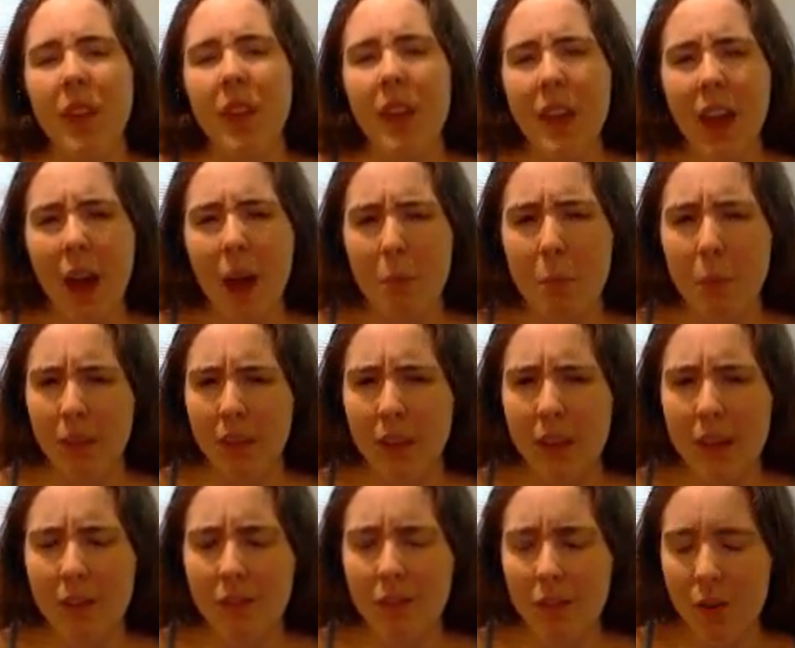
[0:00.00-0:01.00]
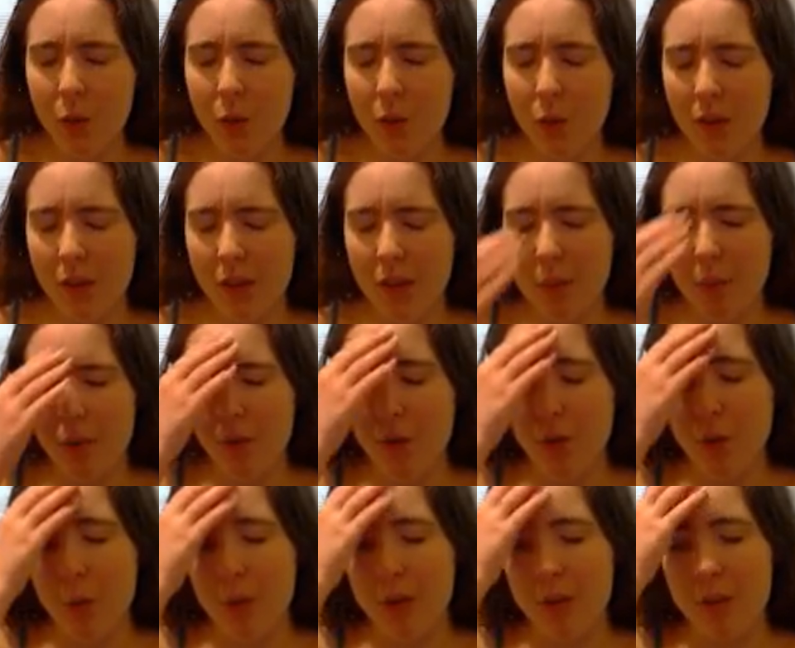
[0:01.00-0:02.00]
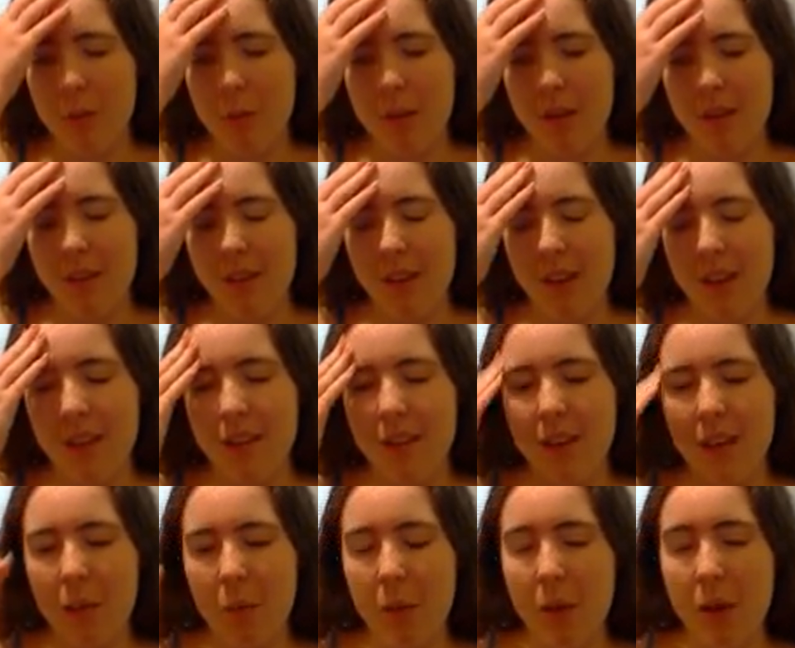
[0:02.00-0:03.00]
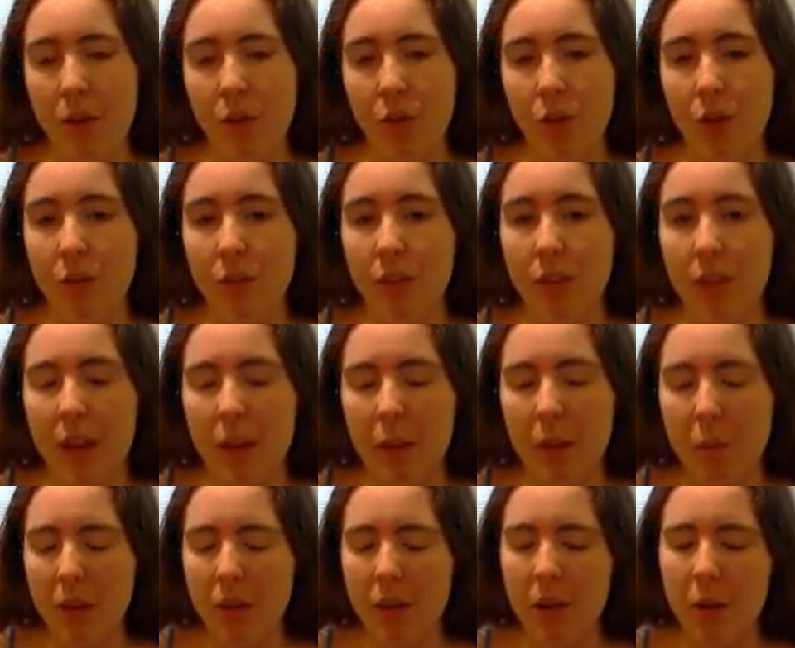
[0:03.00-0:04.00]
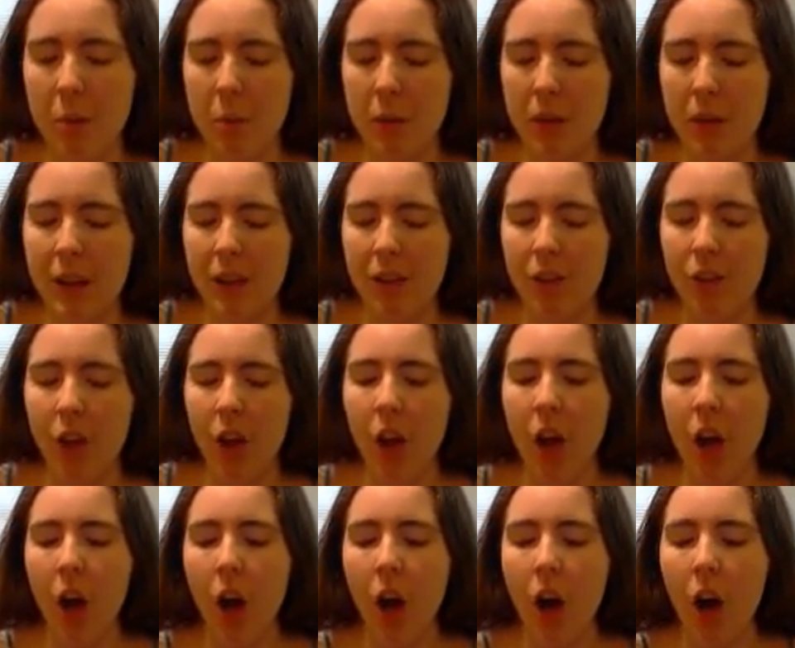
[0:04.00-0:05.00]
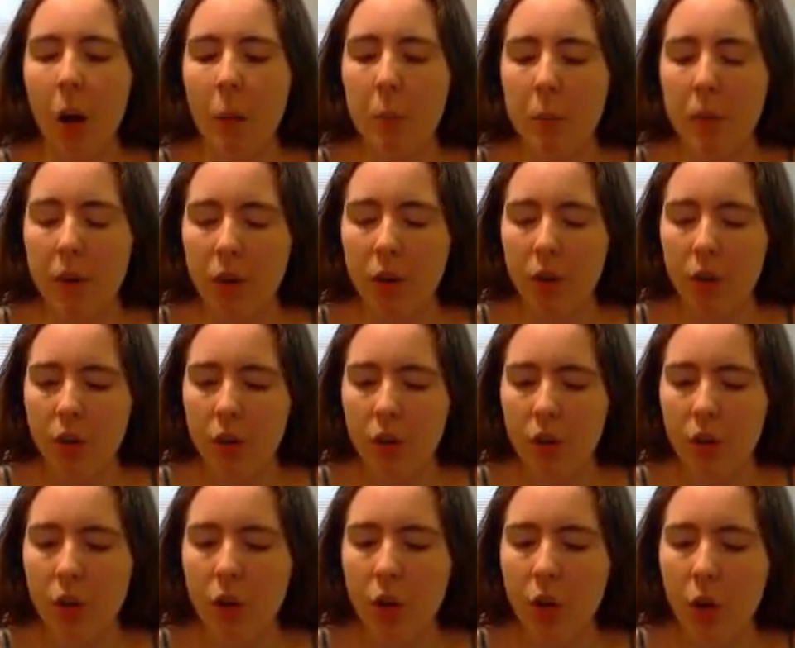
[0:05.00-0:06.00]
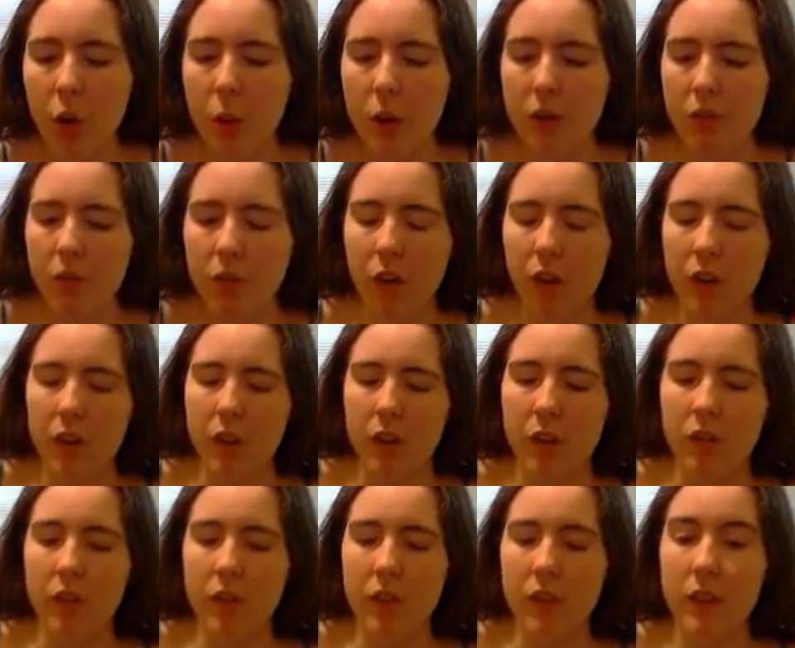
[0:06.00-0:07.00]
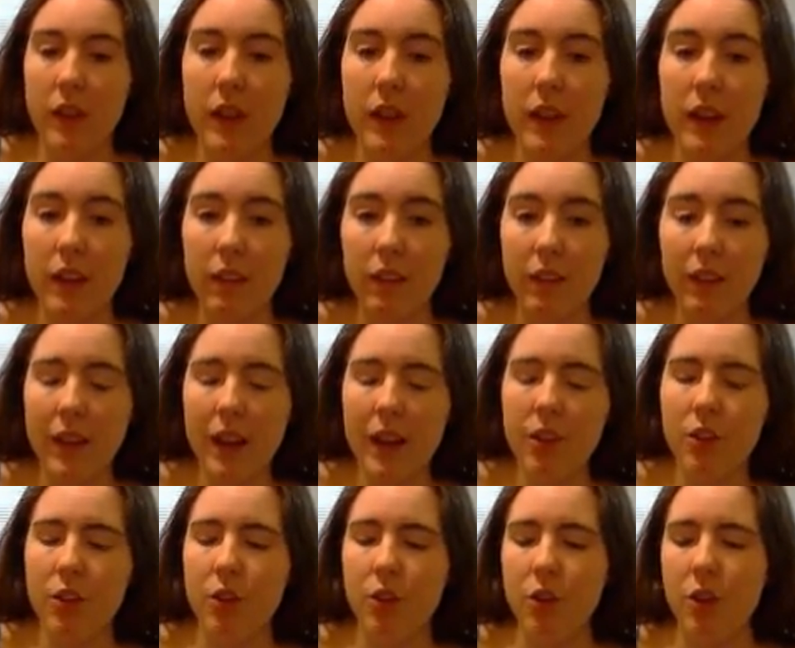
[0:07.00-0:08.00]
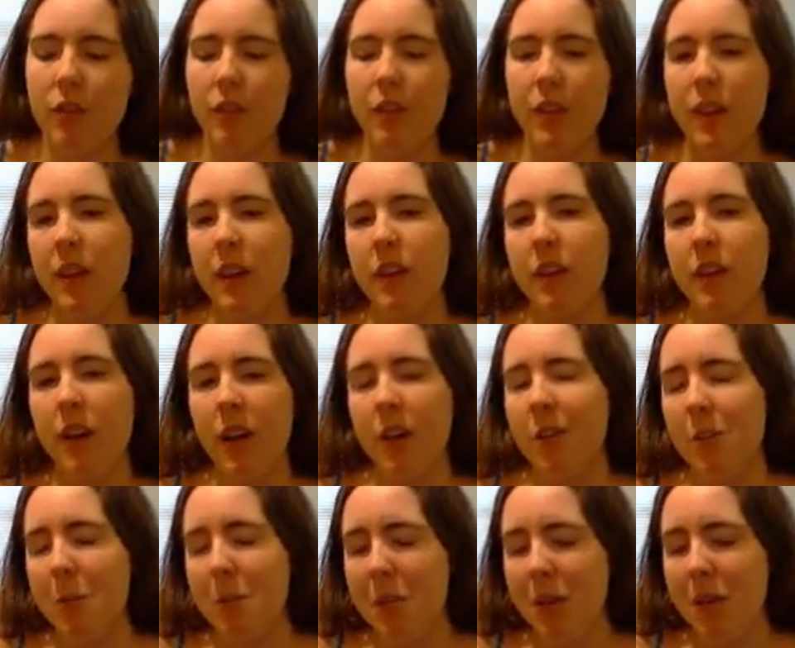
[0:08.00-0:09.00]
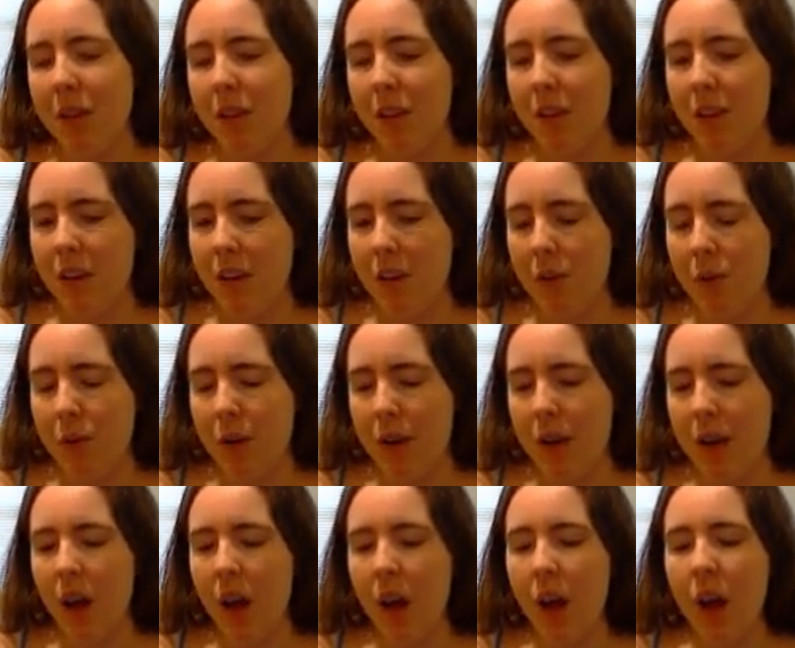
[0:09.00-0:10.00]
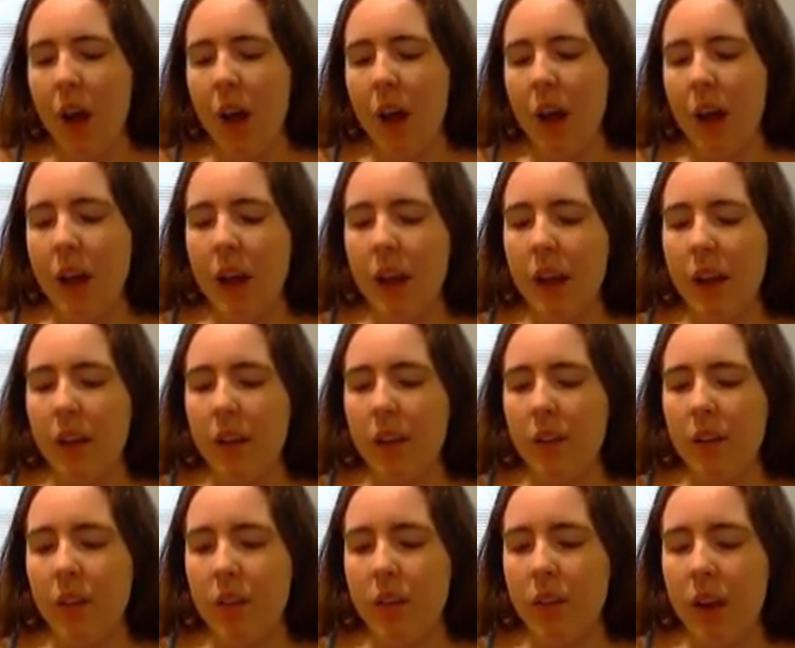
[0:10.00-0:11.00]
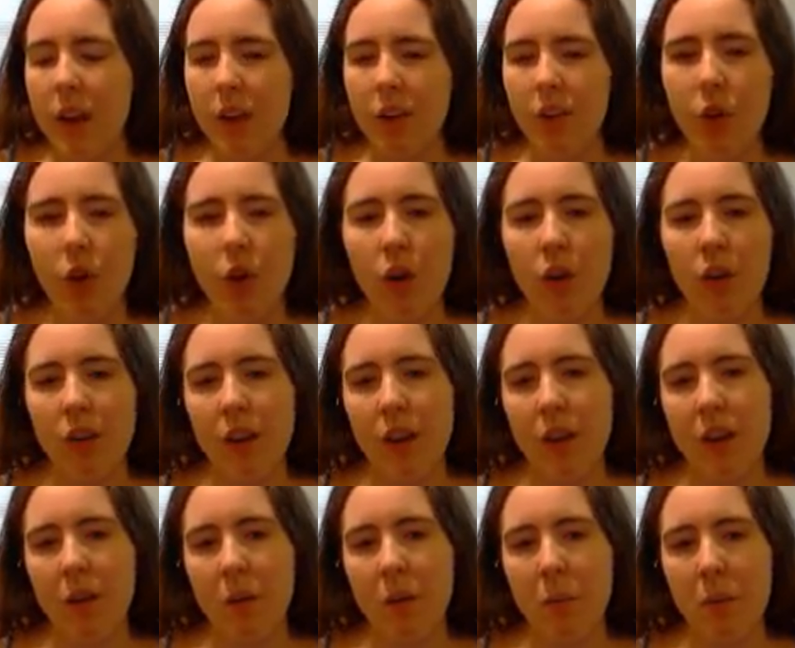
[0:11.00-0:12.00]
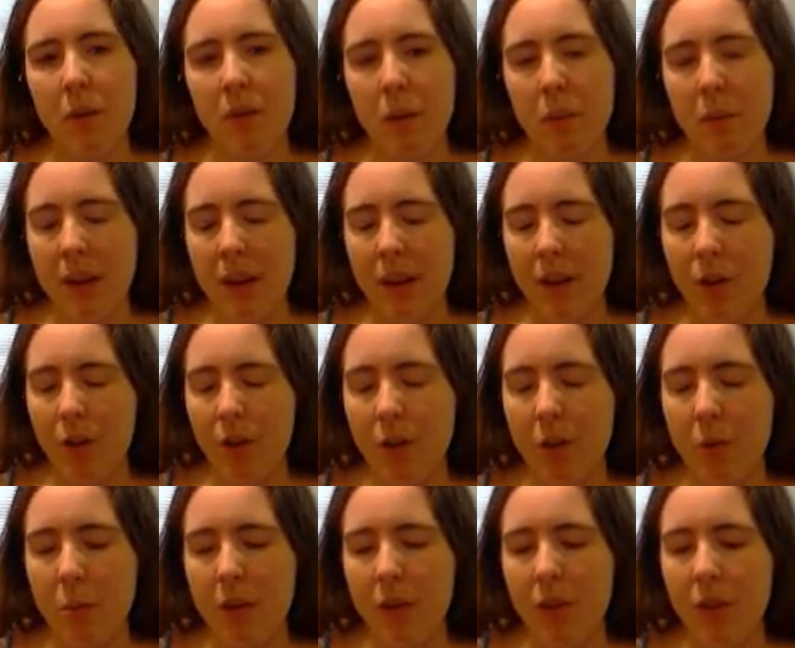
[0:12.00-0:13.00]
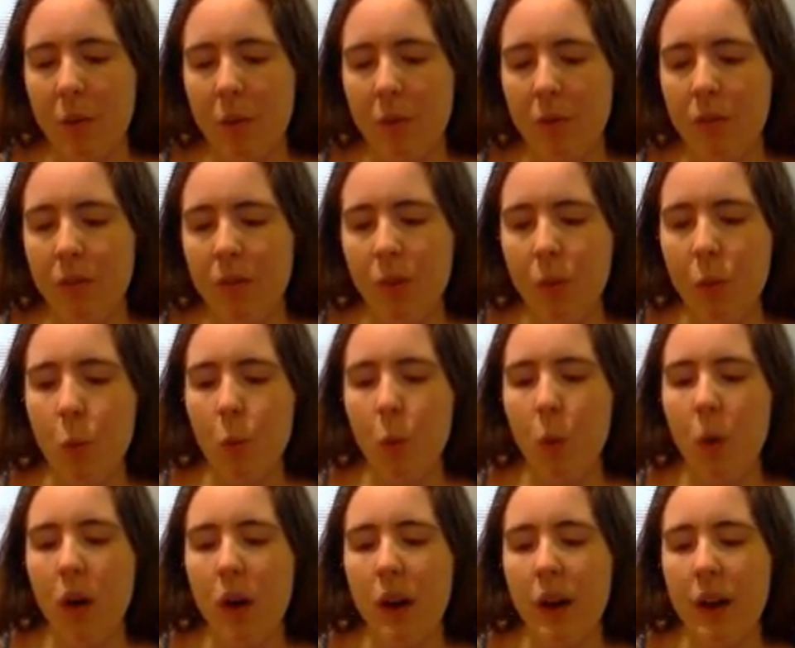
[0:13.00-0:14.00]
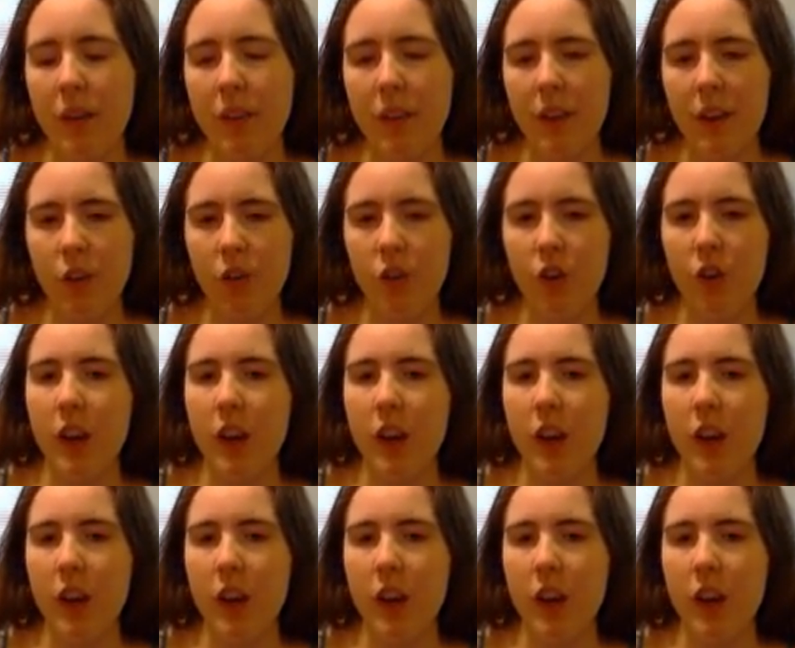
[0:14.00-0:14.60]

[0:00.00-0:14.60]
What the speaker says: I believe, who is named Erwin Smith, and the commander of the military police, um, go in front of the leader of the entire military, and they talk to him, and they make arguments for why they should